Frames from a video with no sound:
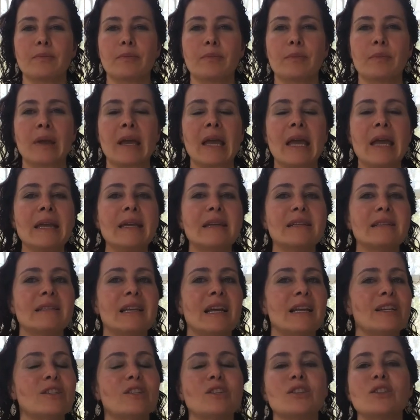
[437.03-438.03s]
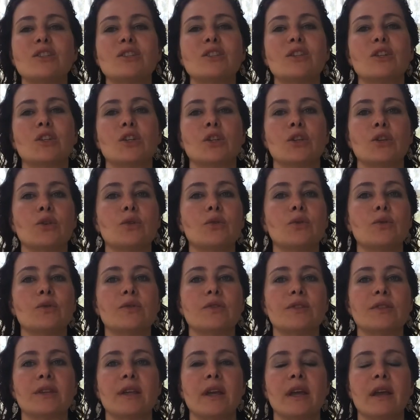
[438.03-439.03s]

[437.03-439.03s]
Pay attention to cues.